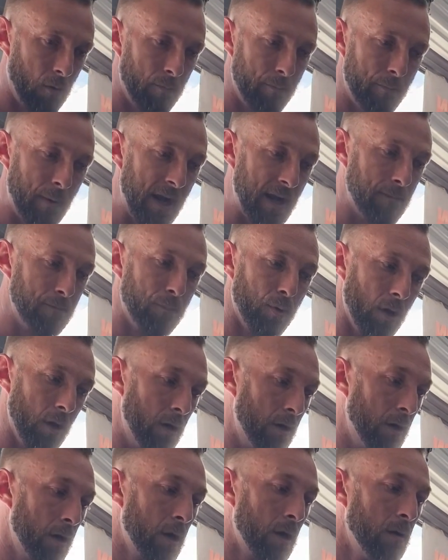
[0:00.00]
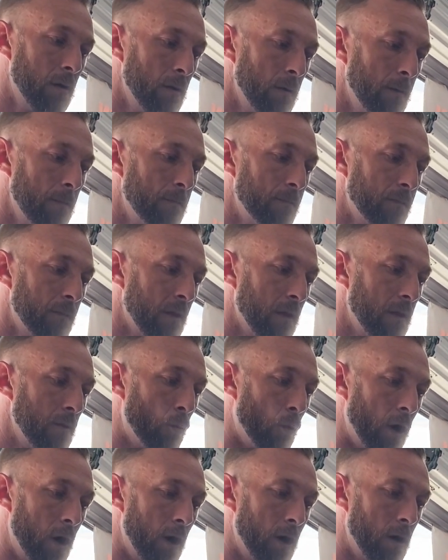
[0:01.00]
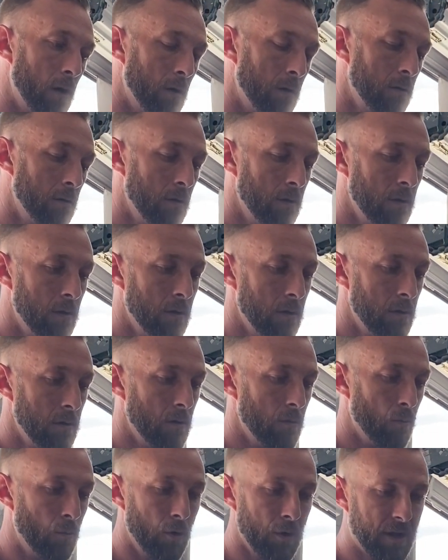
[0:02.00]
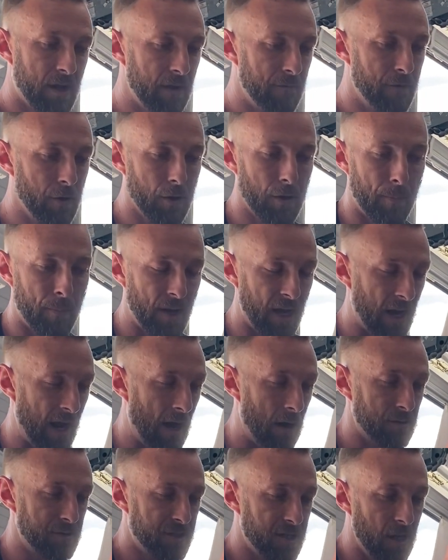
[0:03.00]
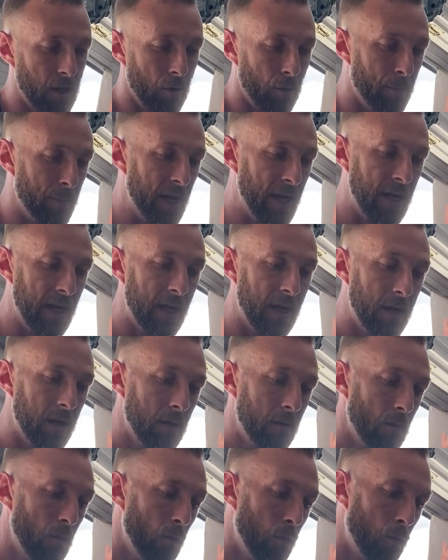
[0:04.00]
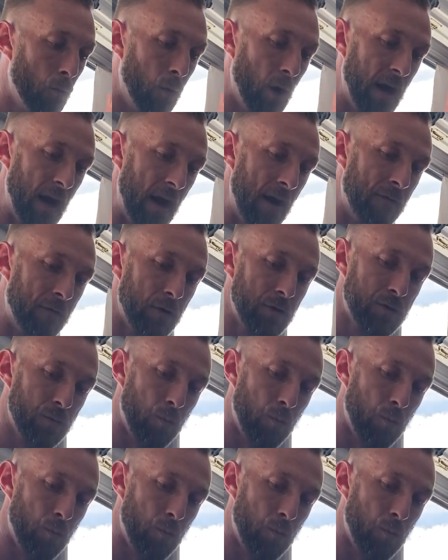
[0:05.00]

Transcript: main plug, where we'll give you the pinouts. It'll be whatever's